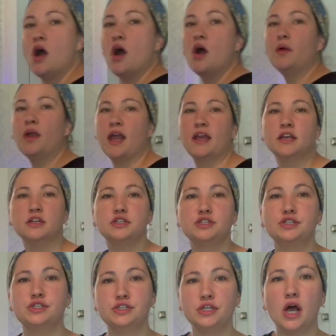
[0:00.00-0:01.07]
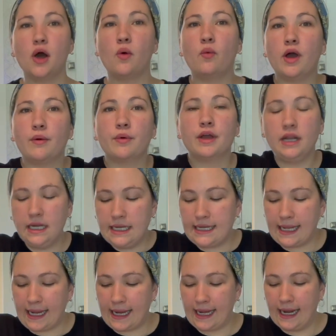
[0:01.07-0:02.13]
Okay, so what we're gonna
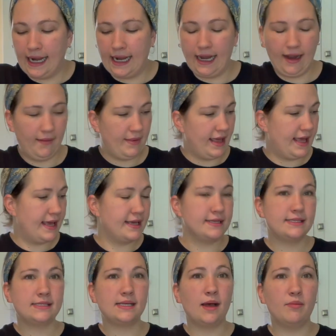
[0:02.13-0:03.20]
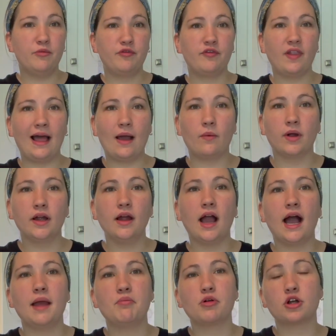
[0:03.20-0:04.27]
need is some flour.
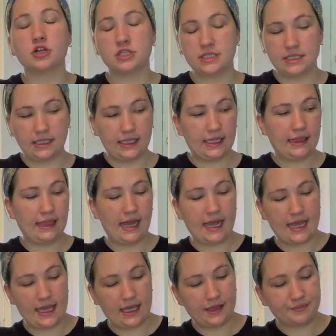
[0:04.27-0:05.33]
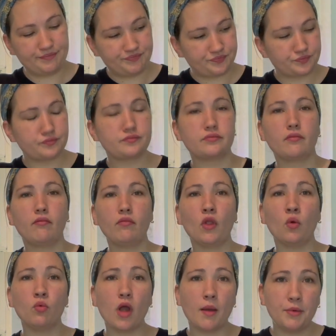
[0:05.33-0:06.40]
I personally like
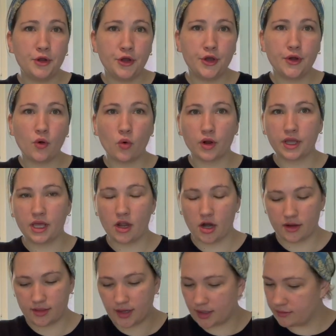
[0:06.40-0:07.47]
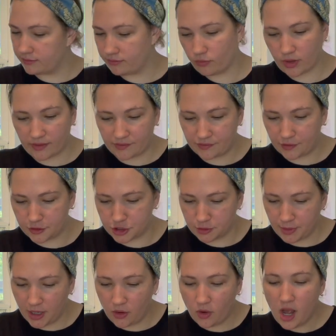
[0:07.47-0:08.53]
Robin Hood or King Arthur, whatever floats your
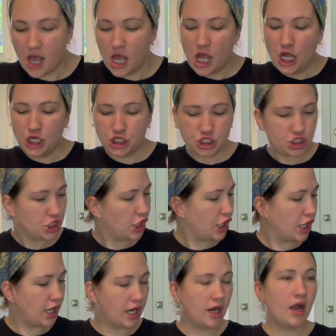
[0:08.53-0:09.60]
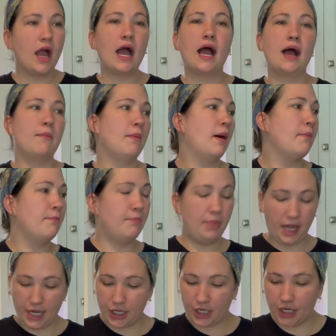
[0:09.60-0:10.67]
boat. Sugar,
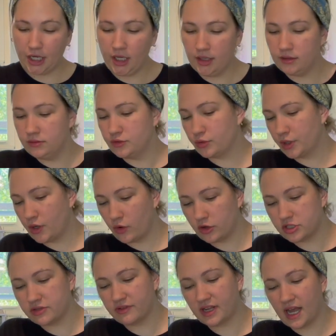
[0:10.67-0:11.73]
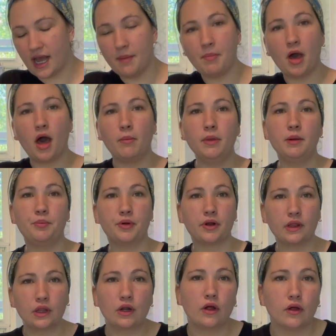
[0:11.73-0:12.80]
butter, 3/4 cup. I'm gonna put a
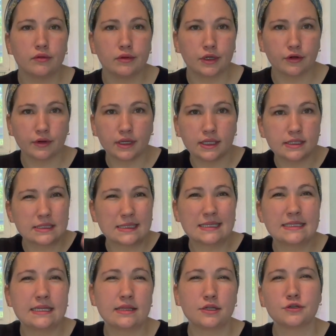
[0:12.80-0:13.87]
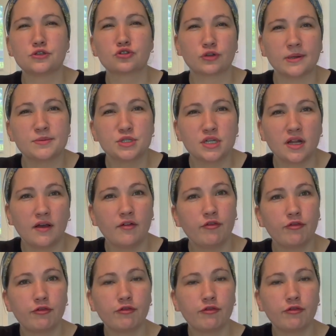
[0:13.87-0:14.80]
little ingredients list in the description of